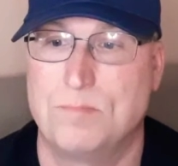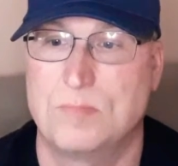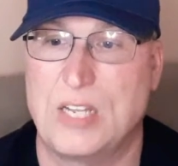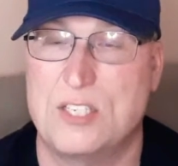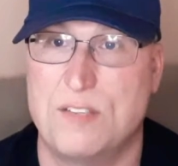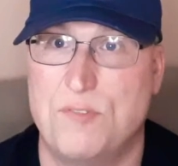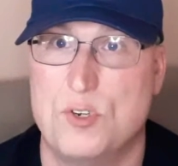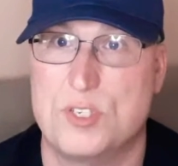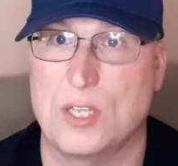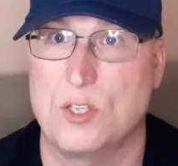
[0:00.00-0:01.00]
That's the
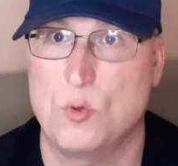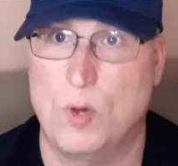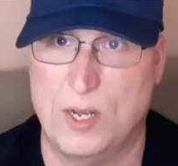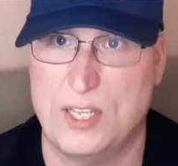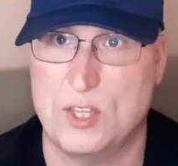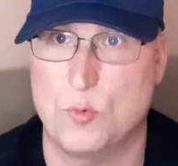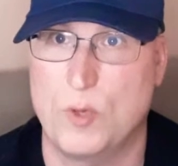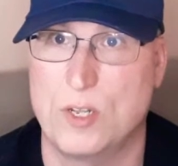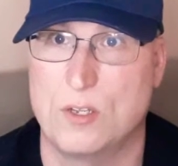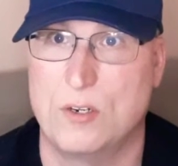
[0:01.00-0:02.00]
first thing. You want to get the
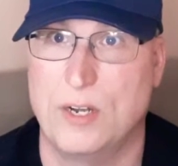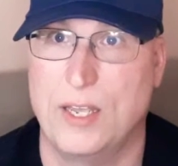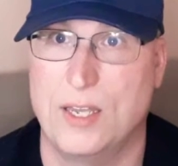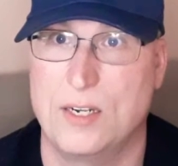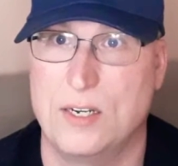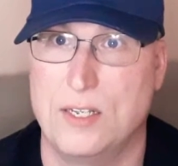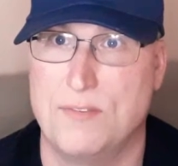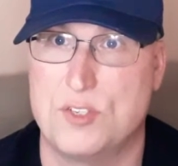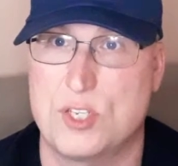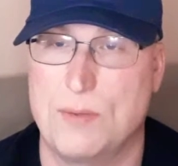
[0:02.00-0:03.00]
riddler and
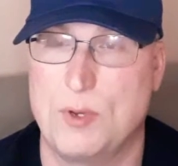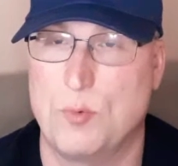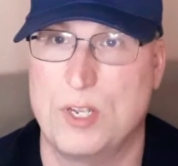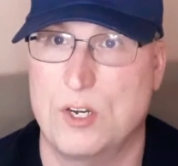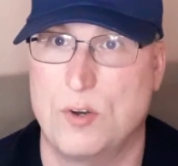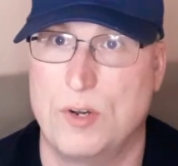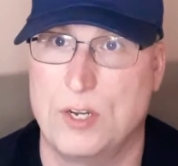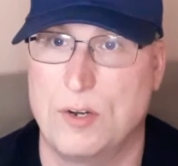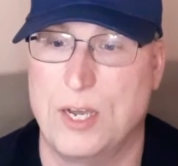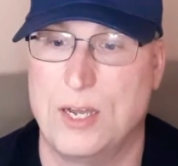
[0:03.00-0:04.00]
if it's going to be
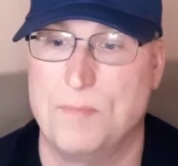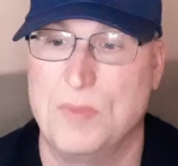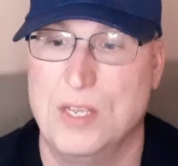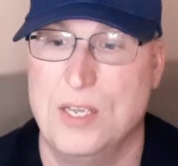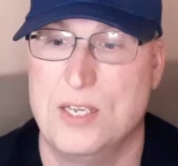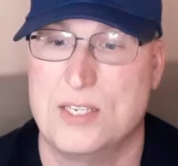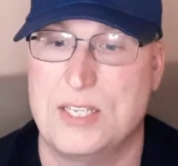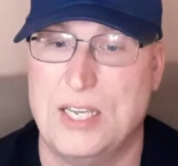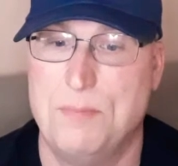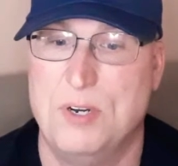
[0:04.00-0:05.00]
reoccurring or not.
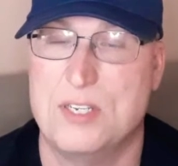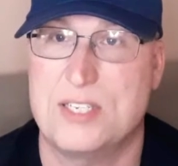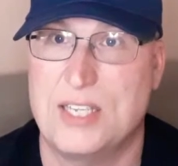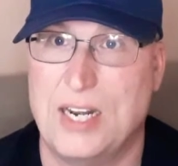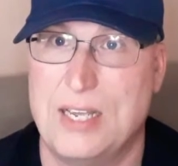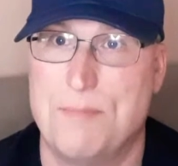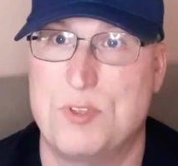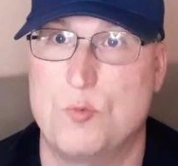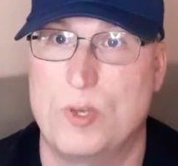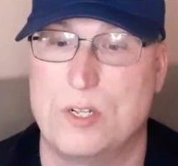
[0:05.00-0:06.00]
Second part is setting up
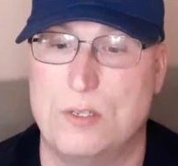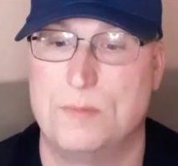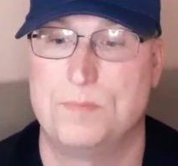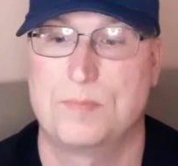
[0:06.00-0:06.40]
the riddle.